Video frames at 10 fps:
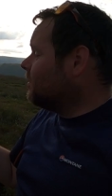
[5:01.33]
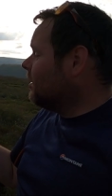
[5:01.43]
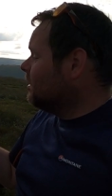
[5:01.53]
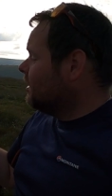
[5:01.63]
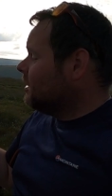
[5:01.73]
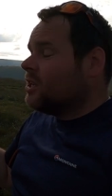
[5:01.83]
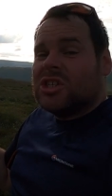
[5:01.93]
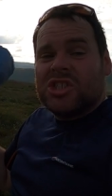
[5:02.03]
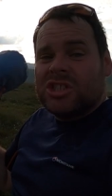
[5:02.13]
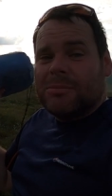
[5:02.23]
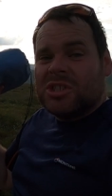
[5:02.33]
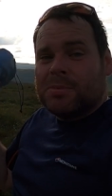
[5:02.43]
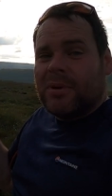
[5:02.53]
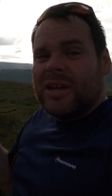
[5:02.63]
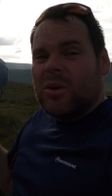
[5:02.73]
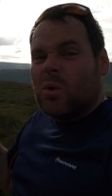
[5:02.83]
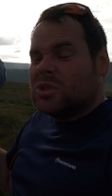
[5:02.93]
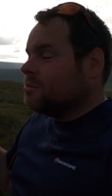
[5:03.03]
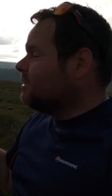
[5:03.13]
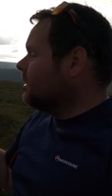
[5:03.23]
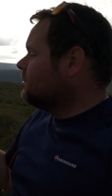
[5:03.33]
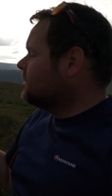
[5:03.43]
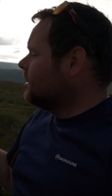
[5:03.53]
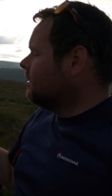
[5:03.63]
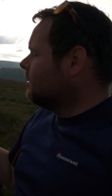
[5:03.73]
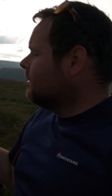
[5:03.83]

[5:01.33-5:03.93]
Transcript: as well. Summer, spring, autumn use.